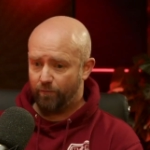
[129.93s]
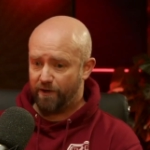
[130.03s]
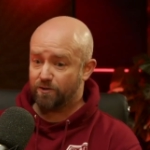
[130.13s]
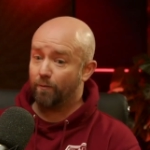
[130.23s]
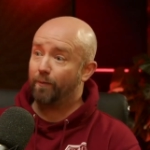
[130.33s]

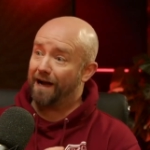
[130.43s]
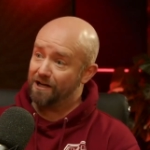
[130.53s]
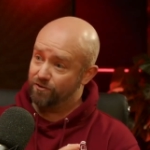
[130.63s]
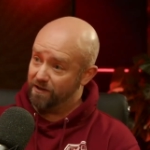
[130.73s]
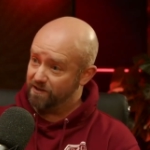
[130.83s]
based on
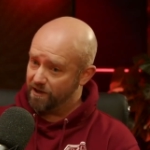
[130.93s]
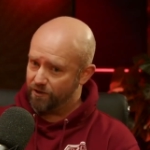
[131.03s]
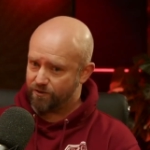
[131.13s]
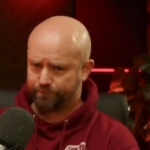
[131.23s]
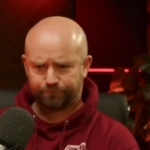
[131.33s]
past
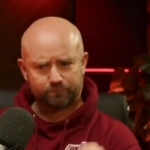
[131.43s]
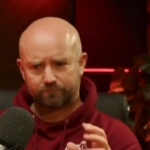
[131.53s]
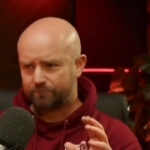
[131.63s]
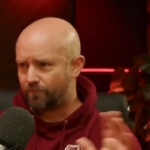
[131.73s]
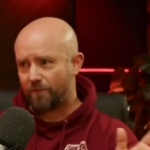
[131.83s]
research
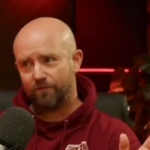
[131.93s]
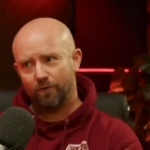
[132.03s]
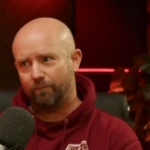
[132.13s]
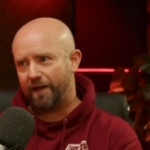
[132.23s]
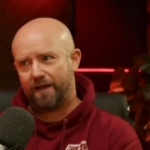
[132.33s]

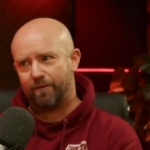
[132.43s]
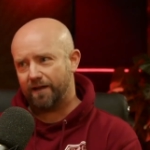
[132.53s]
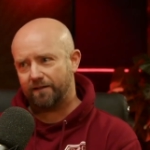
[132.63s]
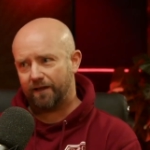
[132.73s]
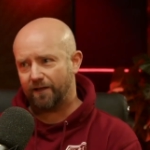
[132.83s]
from many,
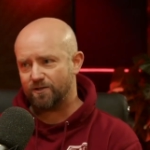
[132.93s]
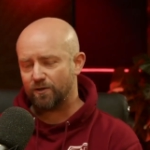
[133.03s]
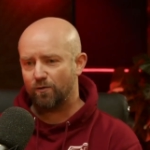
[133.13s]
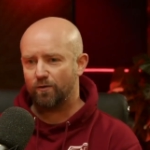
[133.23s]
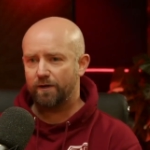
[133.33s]
many decades
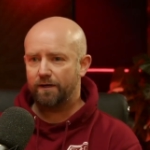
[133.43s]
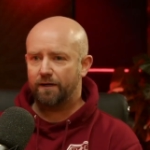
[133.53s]
ago.